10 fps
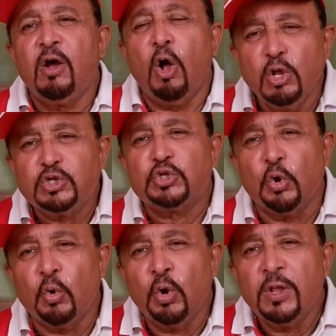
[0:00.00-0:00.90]

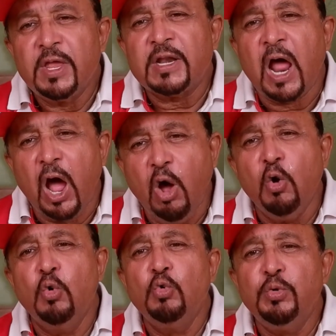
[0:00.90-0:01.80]
also that
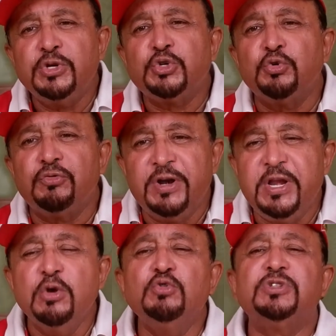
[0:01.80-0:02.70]
how we should
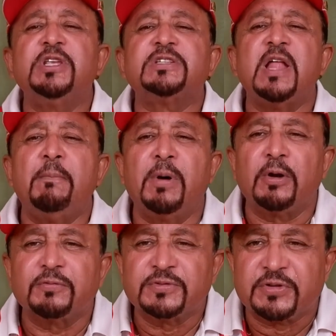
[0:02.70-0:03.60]
reduce this
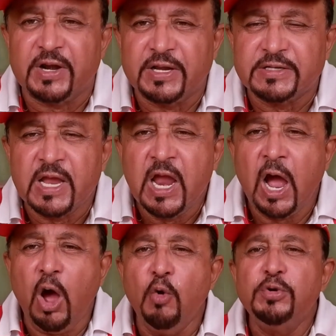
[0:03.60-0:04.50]
number of strains,
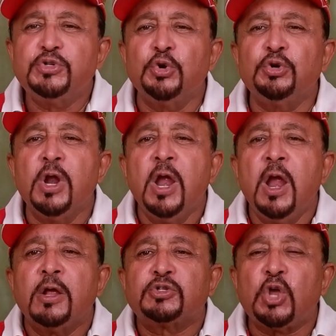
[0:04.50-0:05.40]
how we should
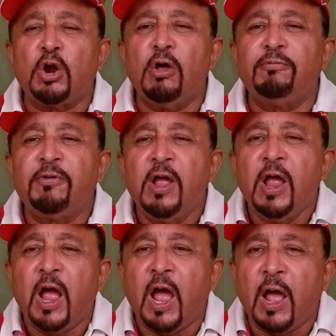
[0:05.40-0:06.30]
sort
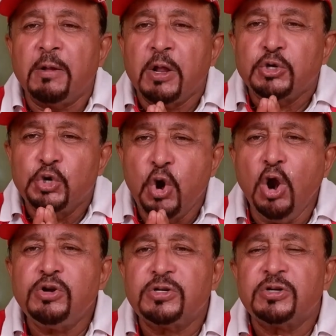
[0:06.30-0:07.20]
of uh, do
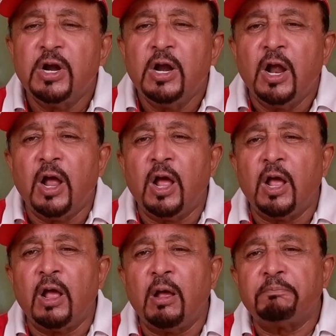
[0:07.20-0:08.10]
not
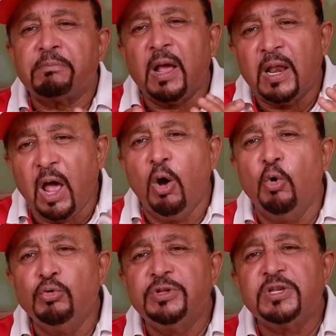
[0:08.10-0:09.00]
uh,
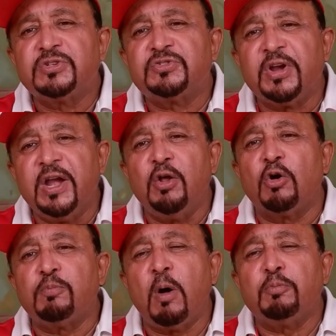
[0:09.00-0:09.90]
allow this
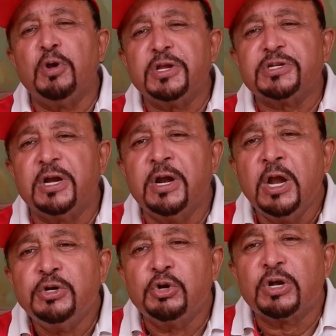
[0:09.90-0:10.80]
trade-off
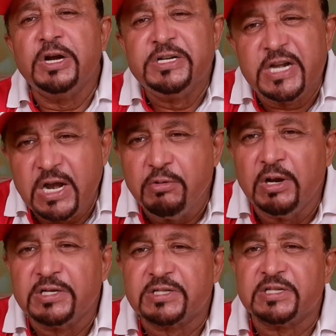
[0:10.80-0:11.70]
population to
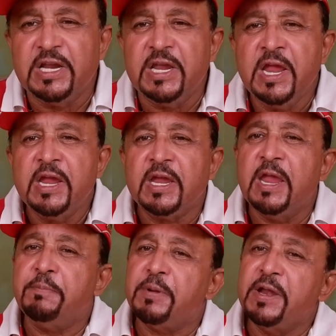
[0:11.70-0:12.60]
continuously
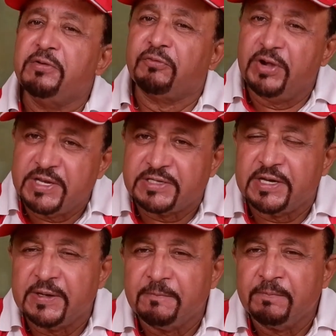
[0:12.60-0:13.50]
keep
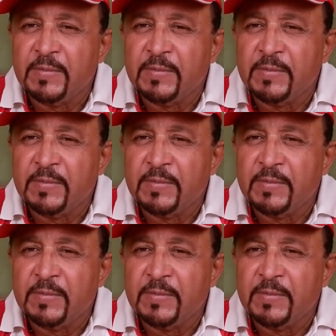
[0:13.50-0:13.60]
increasing.